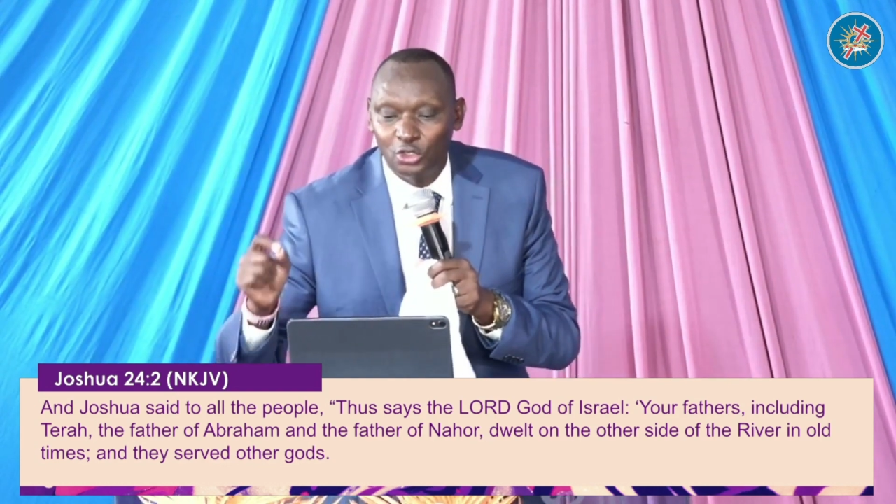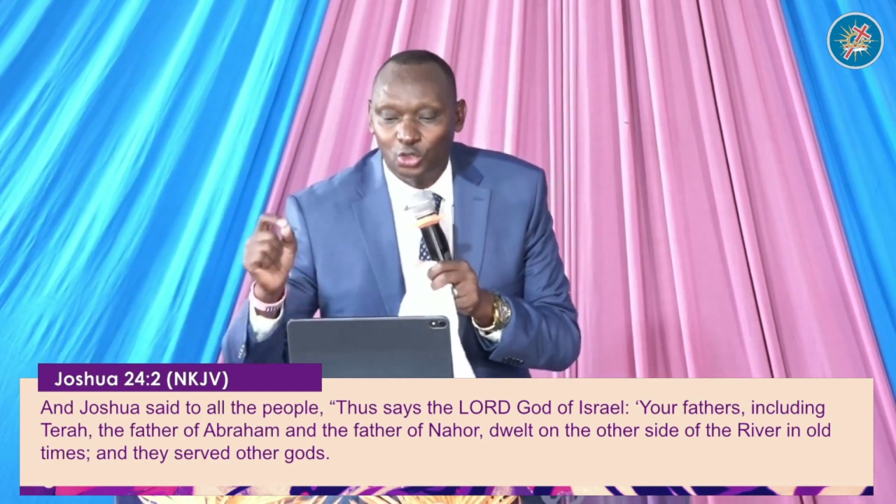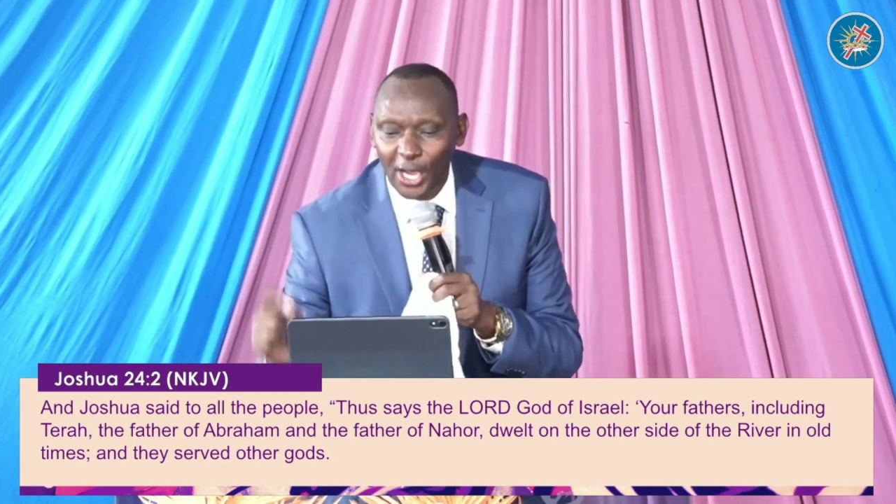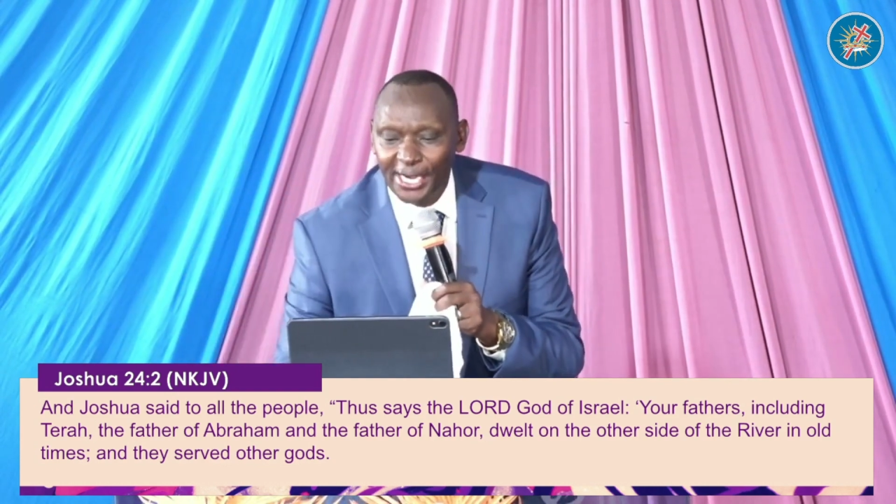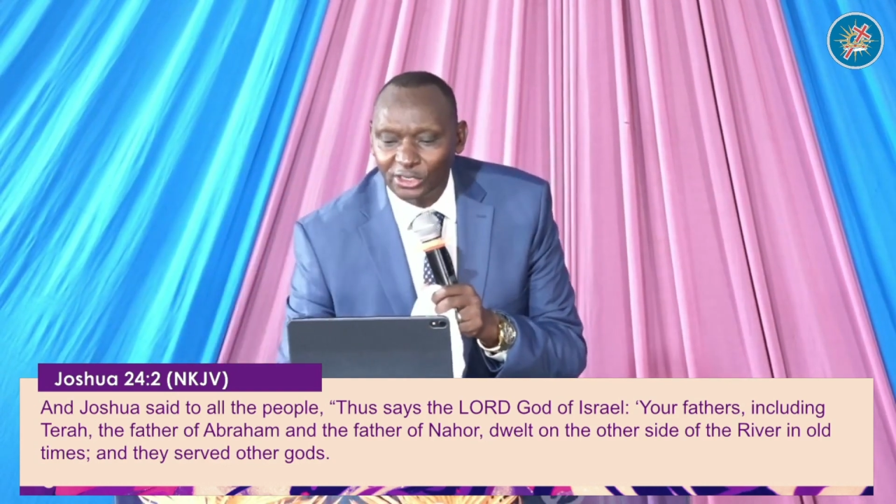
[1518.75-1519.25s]

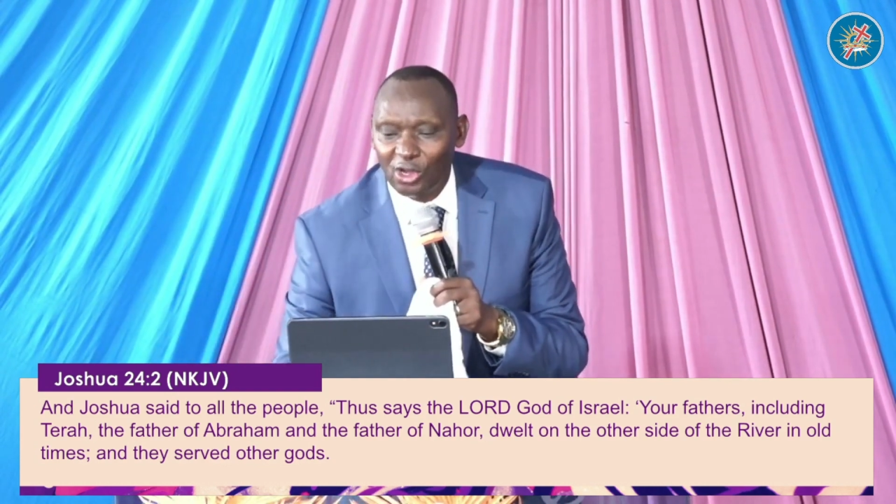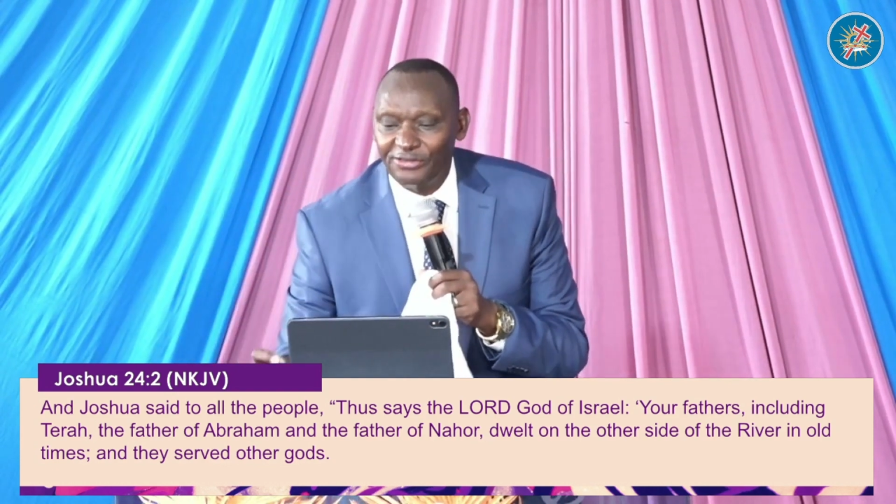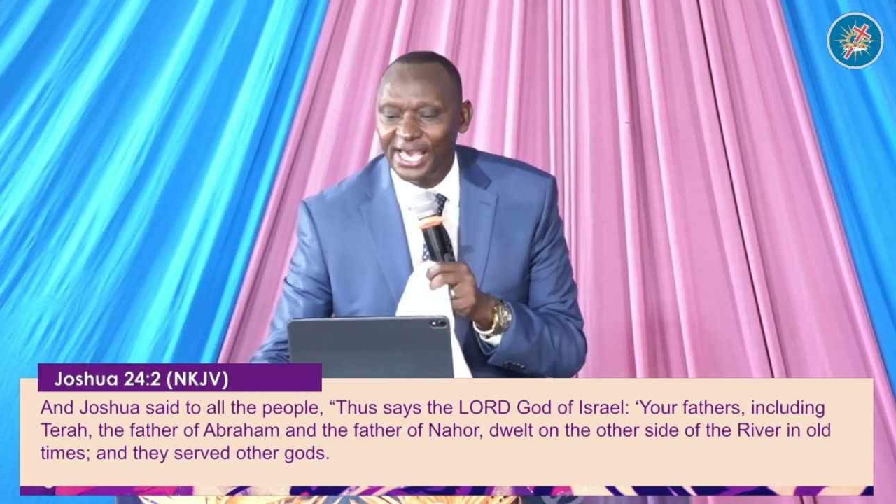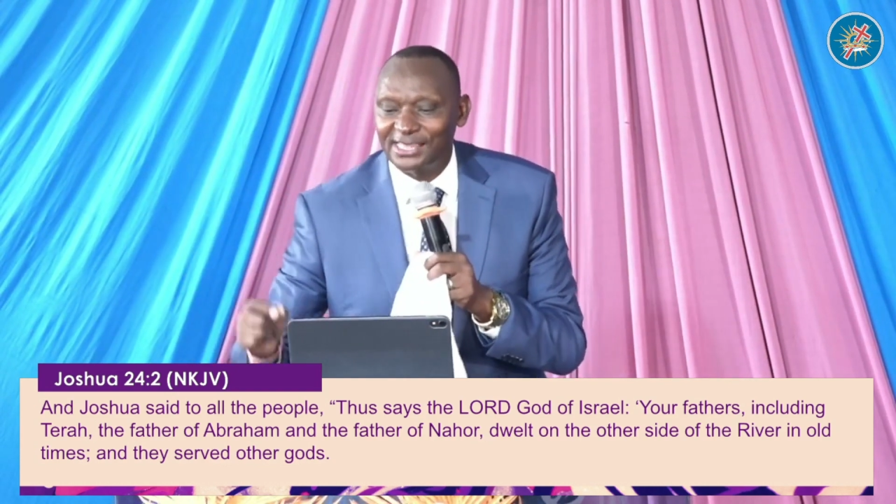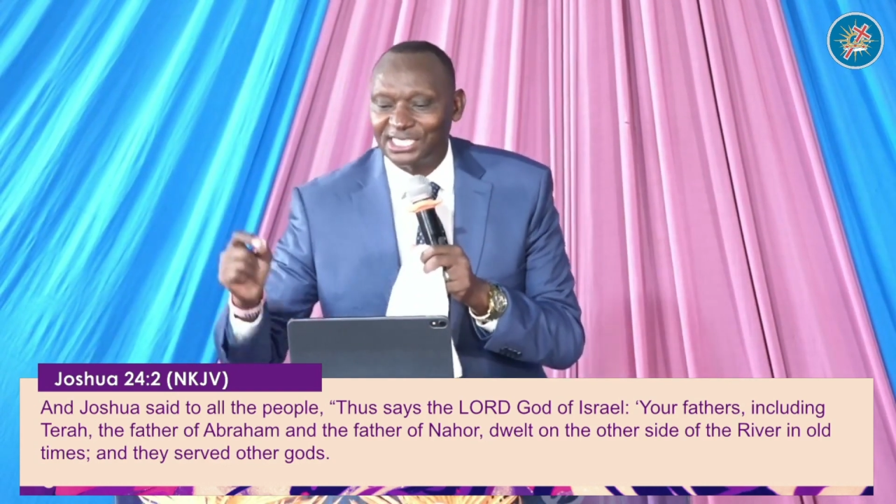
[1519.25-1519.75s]
dwelt on
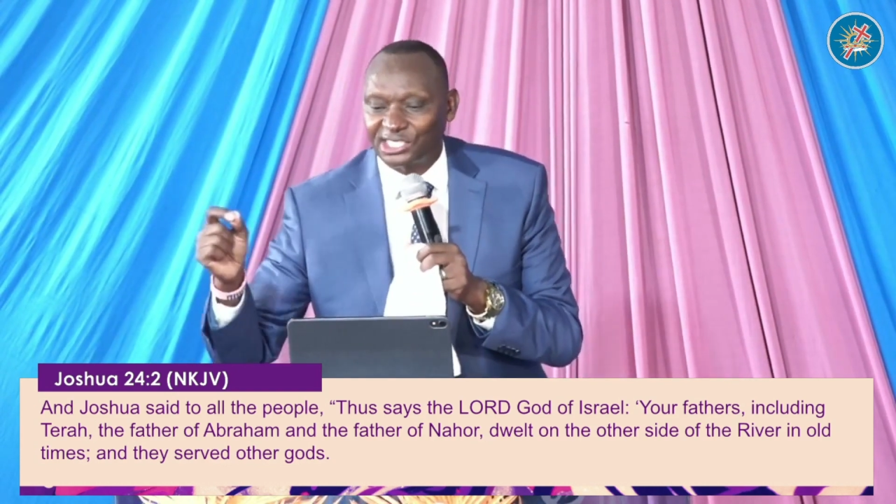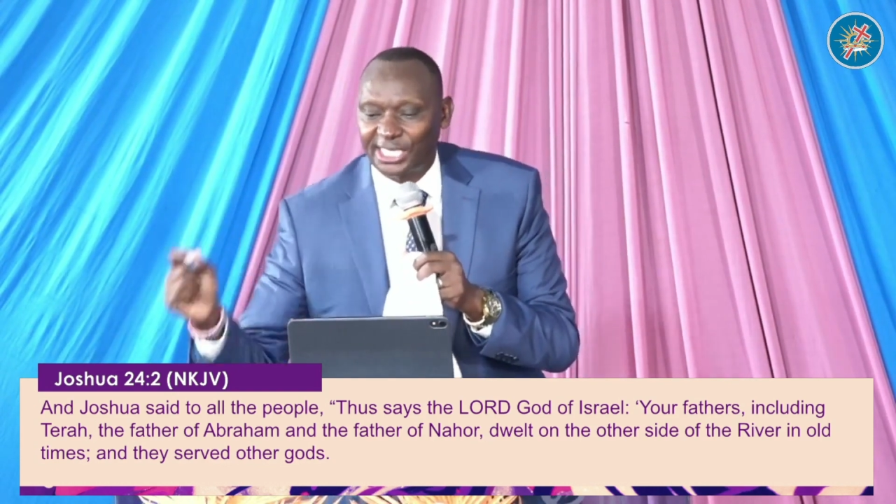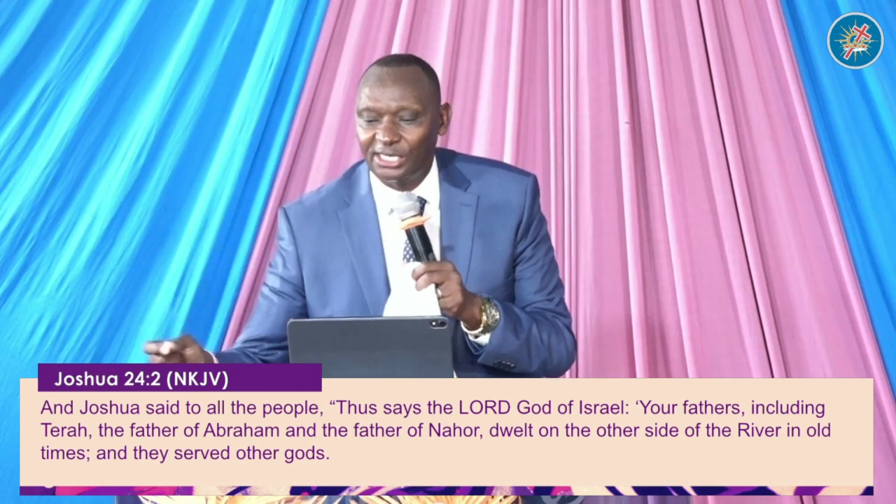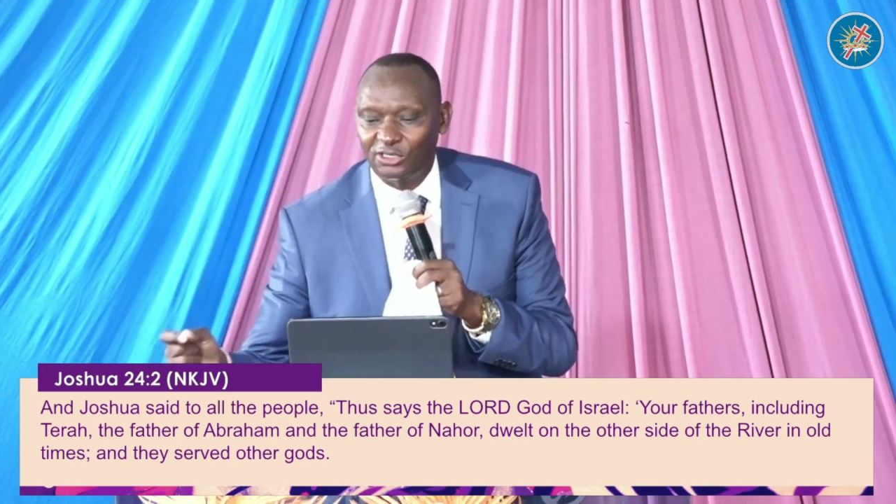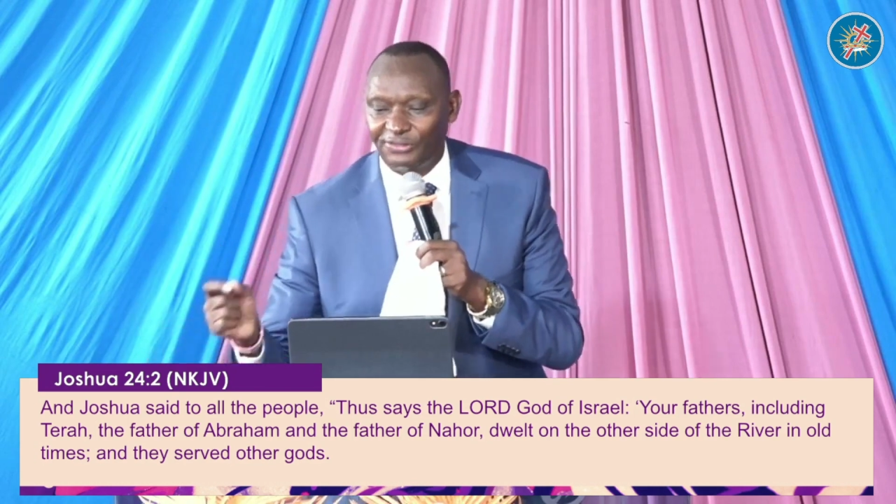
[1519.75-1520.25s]
the other
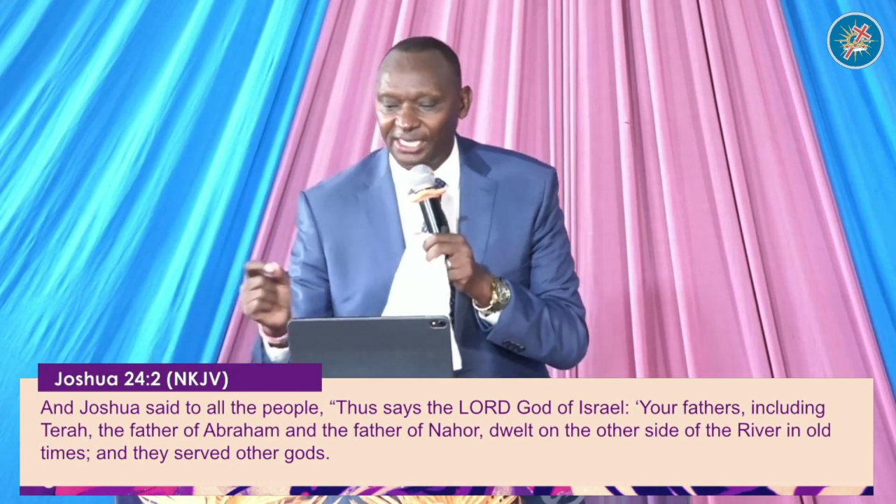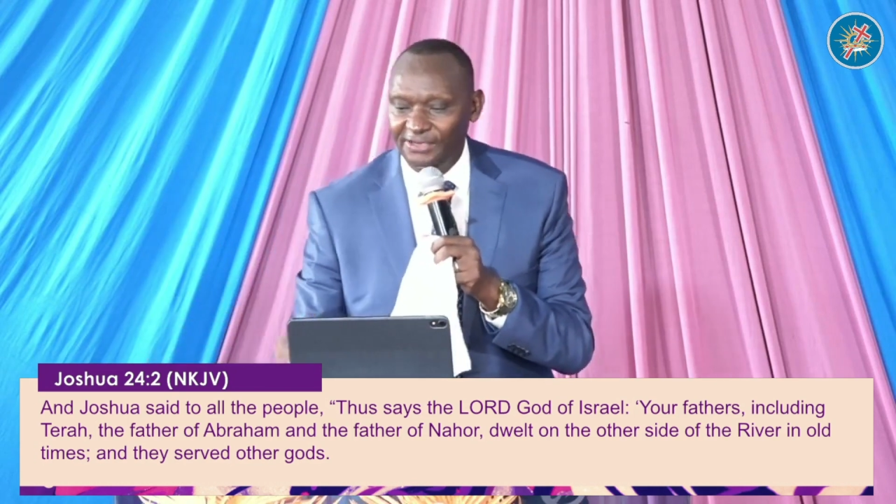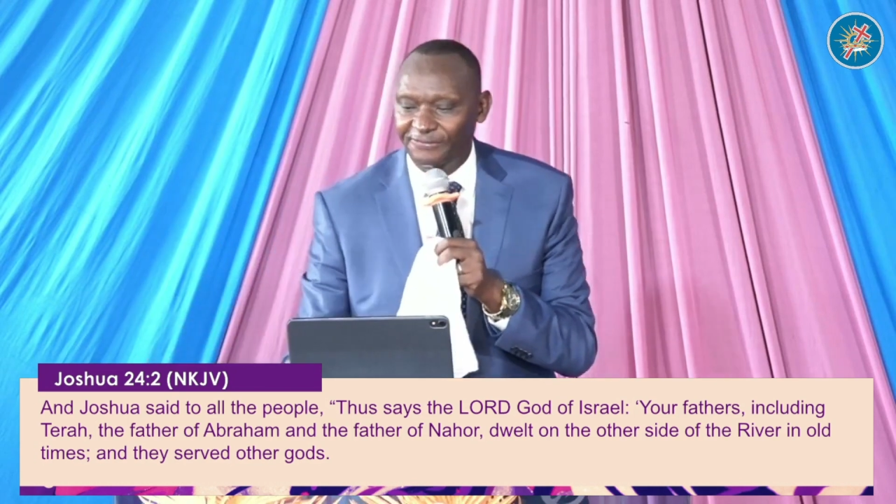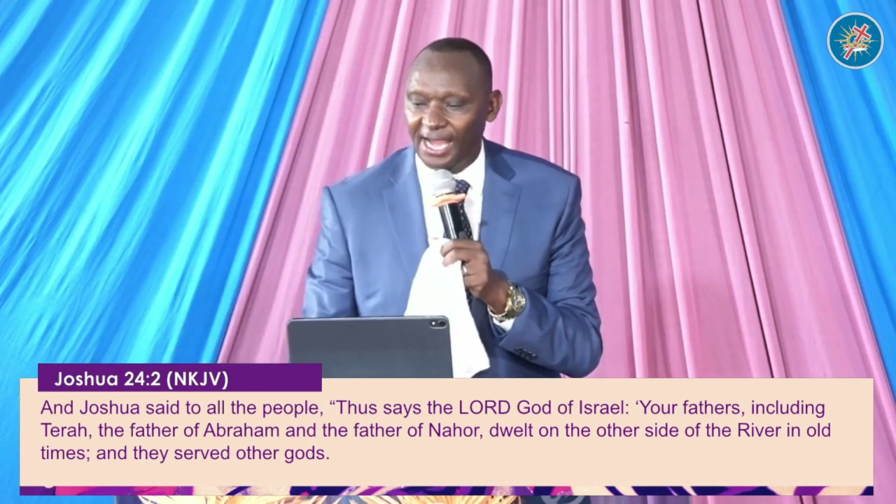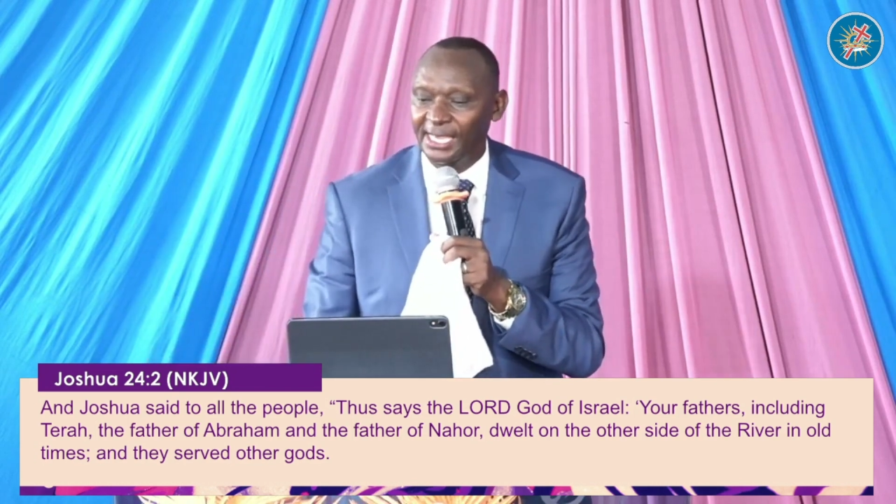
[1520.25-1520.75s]
side of the
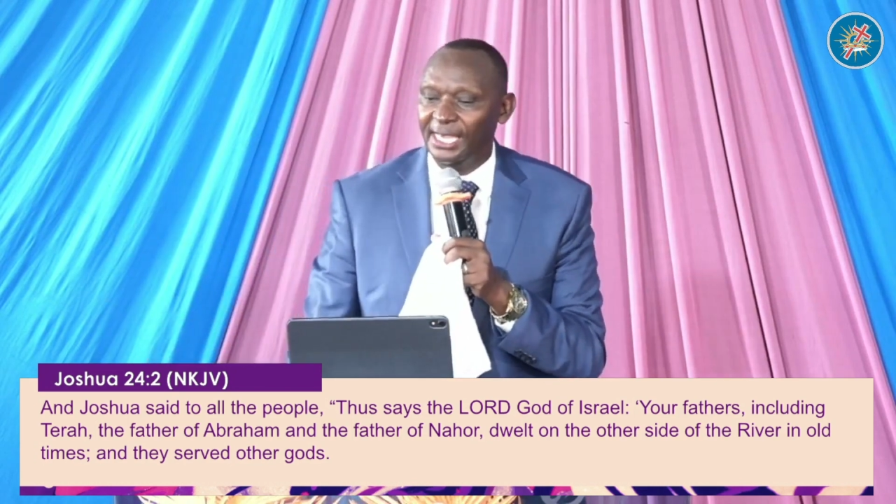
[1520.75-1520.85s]
river